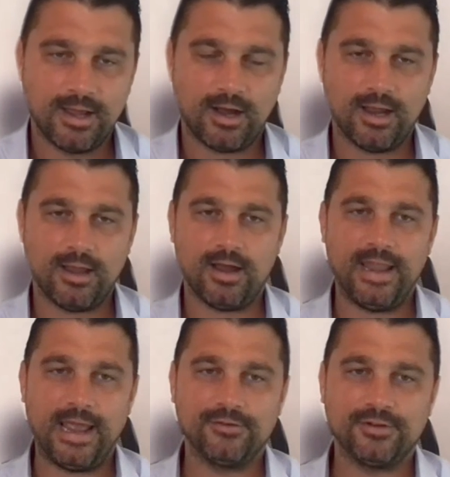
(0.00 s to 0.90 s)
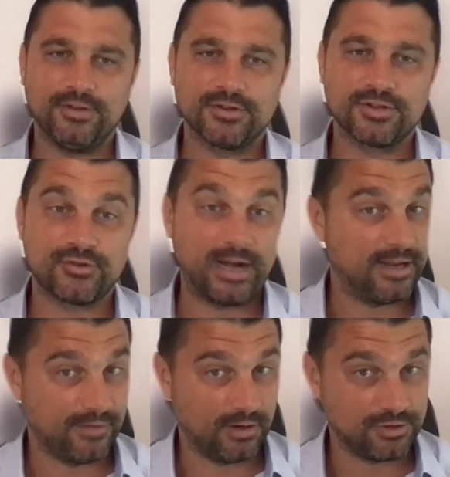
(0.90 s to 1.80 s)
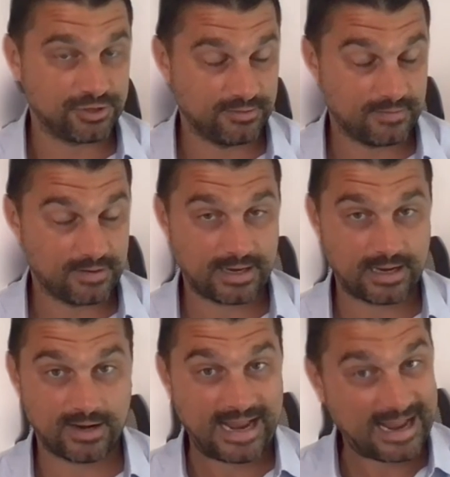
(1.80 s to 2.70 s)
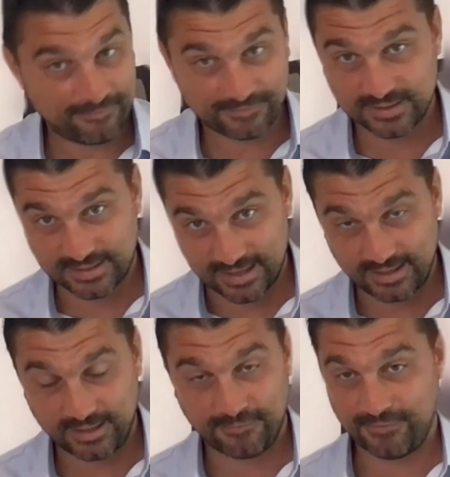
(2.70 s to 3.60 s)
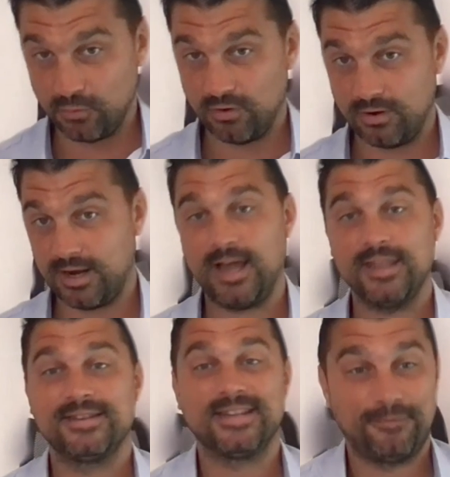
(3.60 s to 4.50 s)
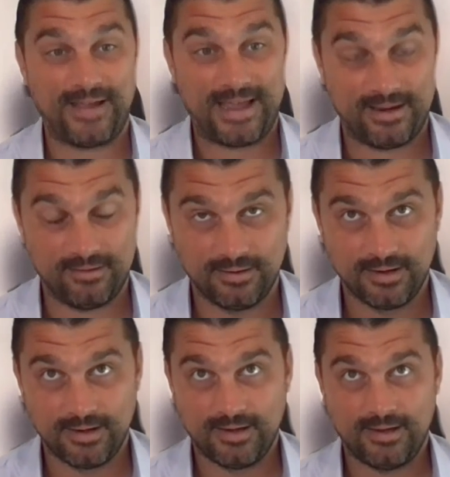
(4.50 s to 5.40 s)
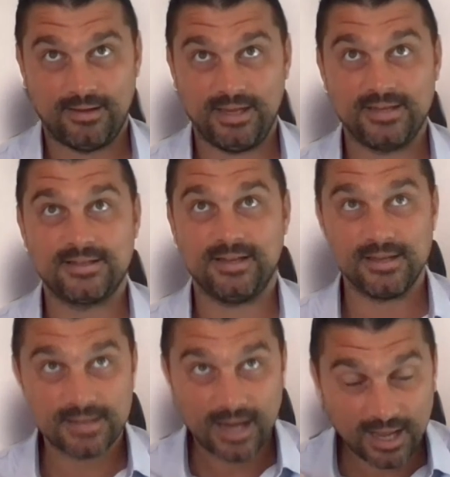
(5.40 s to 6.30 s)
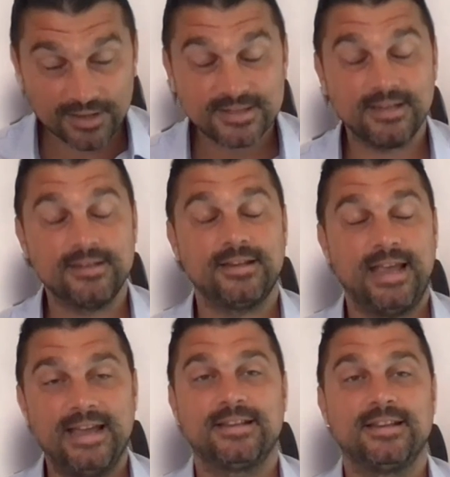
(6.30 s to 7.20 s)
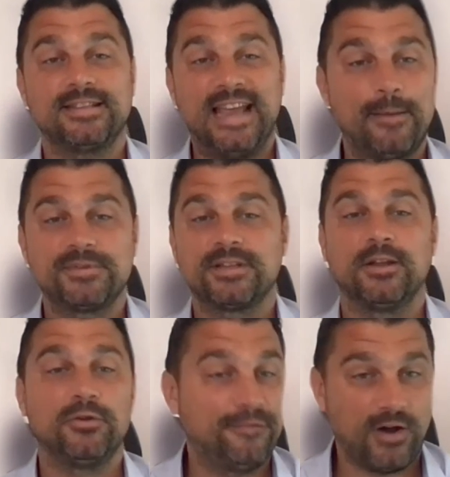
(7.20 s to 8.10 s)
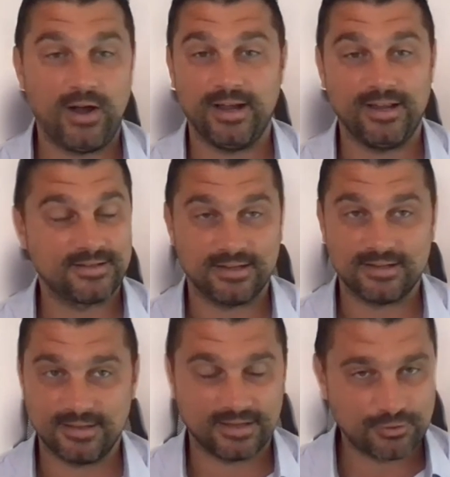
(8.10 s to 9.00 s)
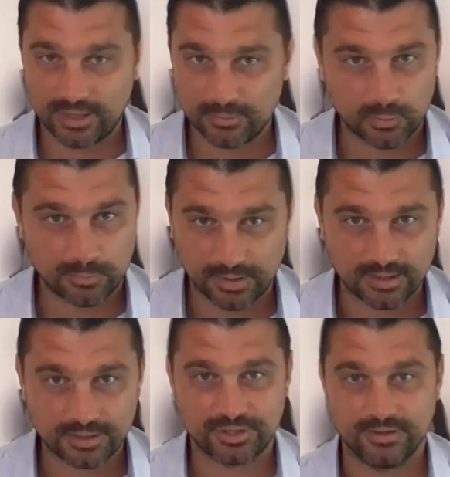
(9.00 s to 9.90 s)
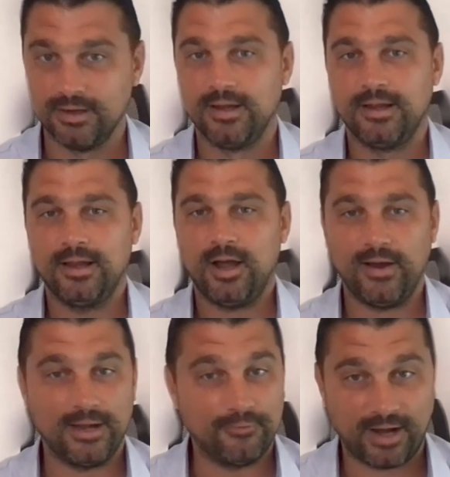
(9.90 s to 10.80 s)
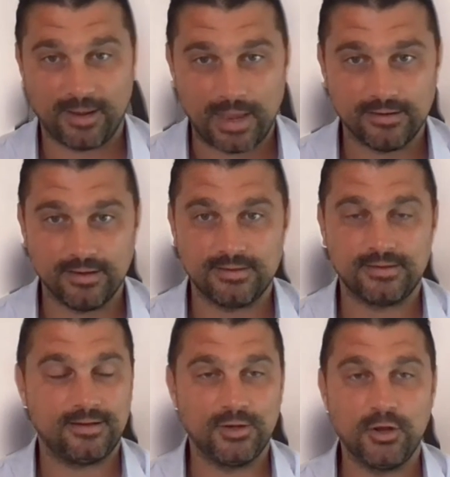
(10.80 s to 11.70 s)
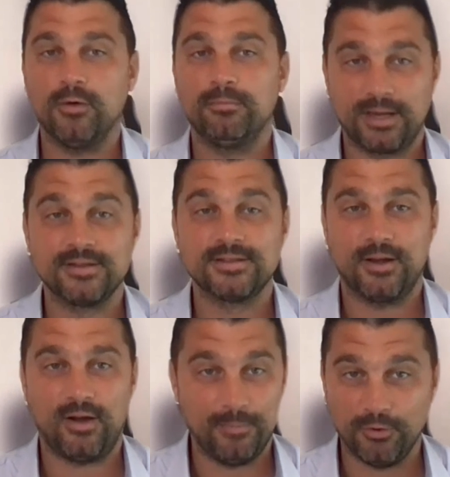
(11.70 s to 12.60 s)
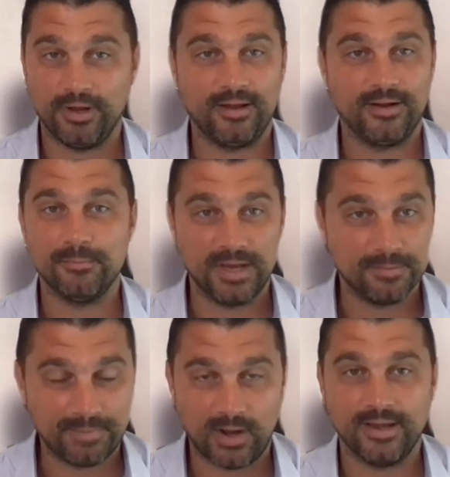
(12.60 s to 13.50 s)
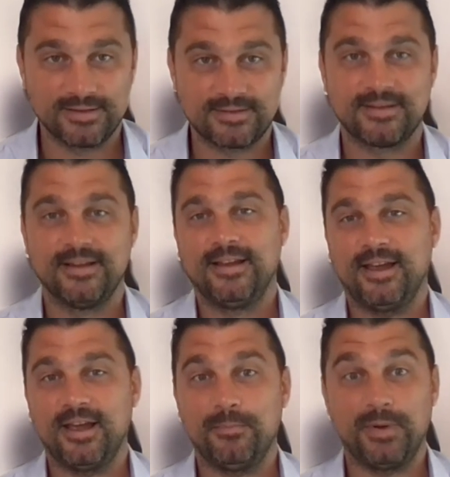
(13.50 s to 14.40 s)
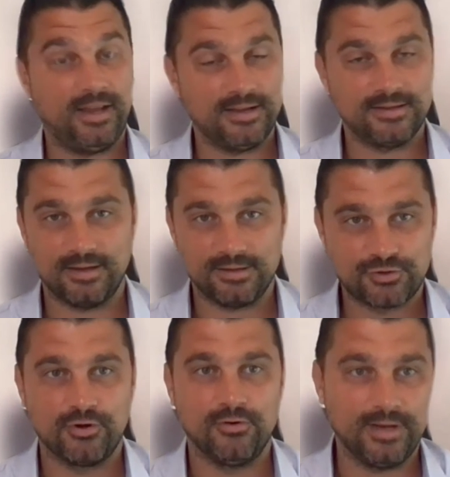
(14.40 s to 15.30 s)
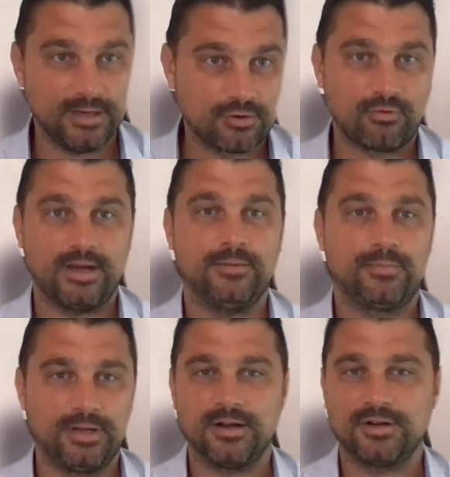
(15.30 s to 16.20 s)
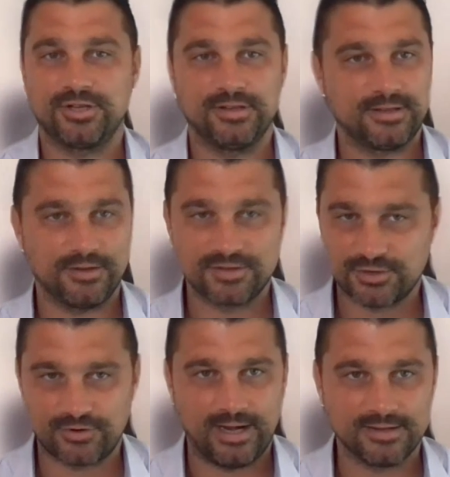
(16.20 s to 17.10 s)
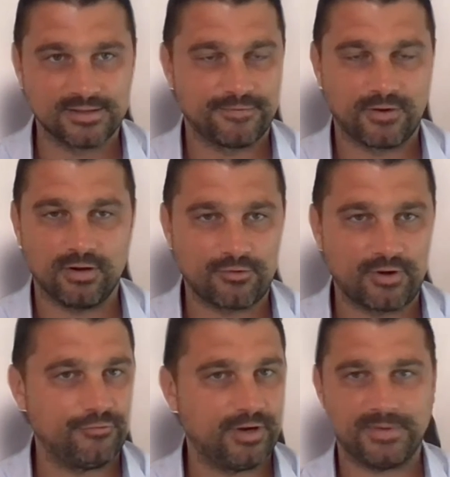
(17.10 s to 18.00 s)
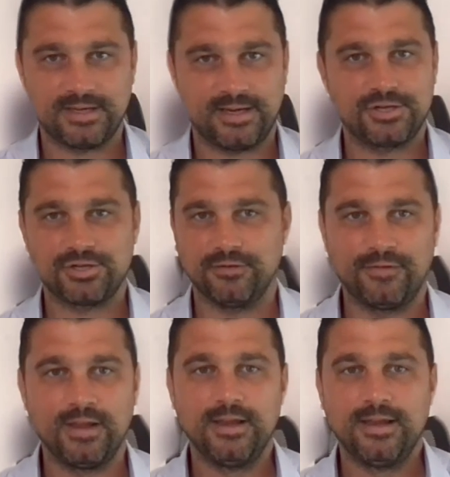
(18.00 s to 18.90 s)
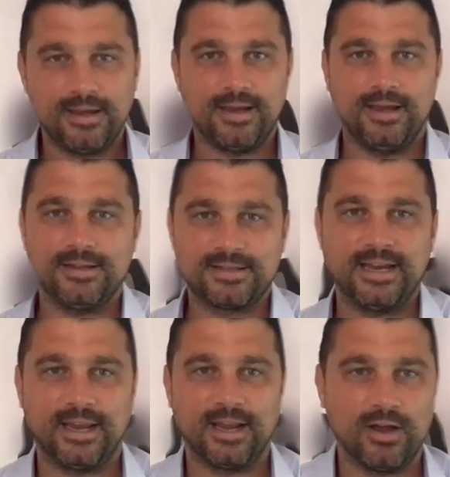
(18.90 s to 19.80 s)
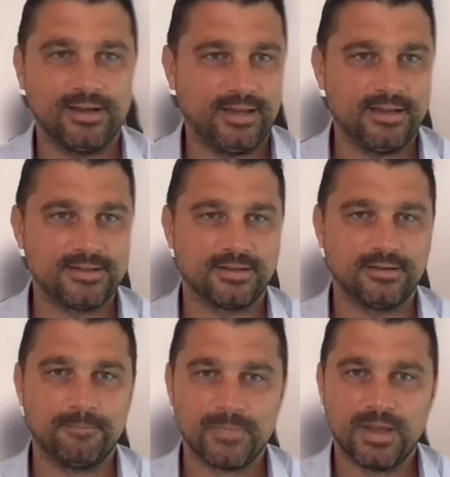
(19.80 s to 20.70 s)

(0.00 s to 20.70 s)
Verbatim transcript: I, I now do the Australian version, and I have to say, if you're a Hunted fan, this is Hunted at its absolute finest. It's an incredible production, highly recommended, not because I'm on it and I'm being biased, uh, but it is a truly great production. And the Australians have got a great reputation of uh, taking ideas and